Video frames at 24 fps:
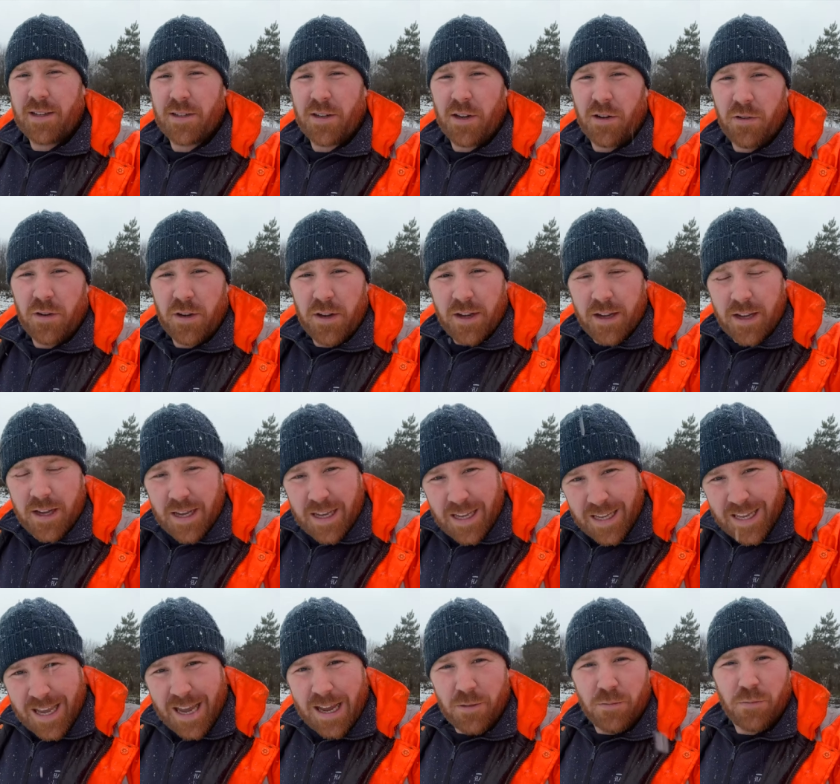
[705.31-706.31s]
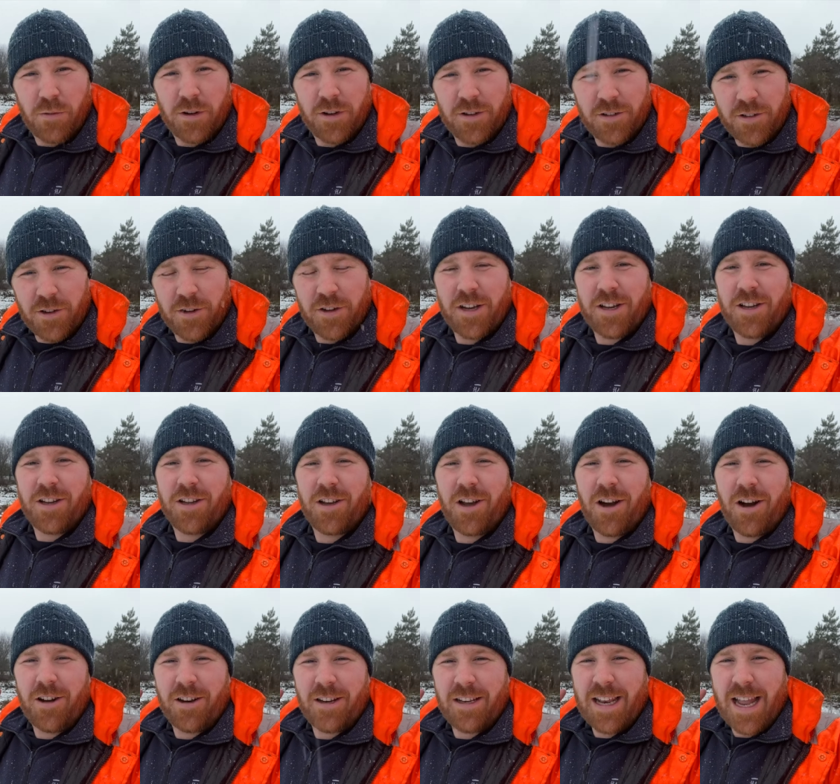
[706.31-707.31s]
So get one dug in your
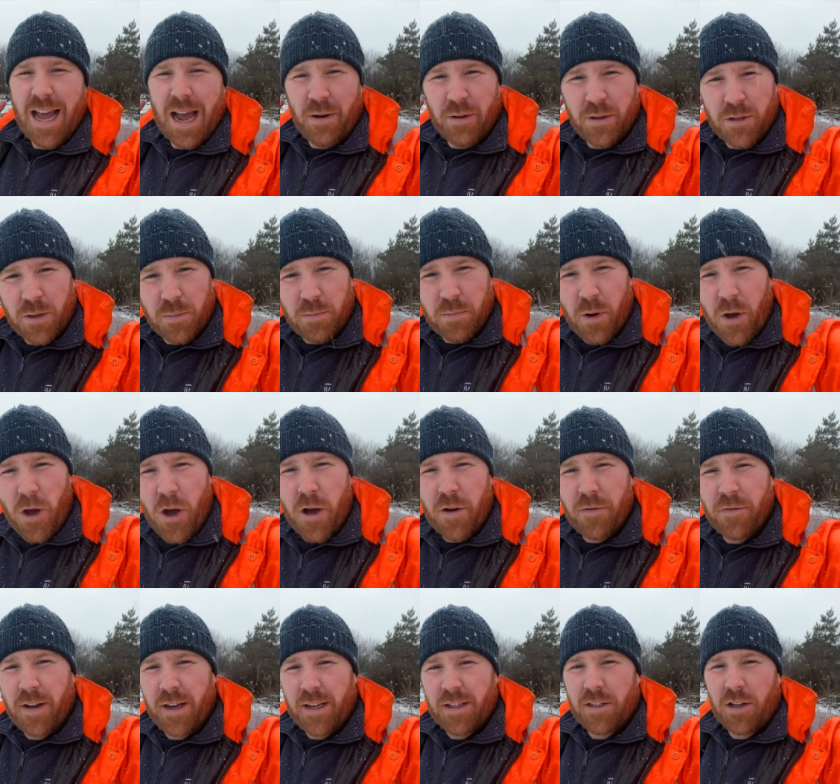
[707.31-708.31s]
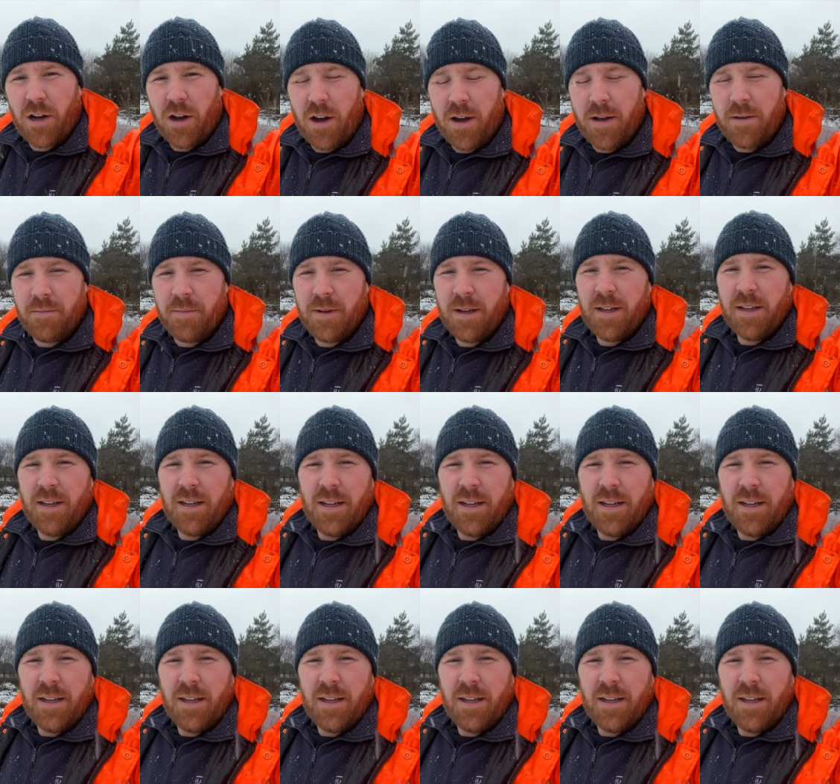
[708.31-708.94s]
garden now. It's a perfect time.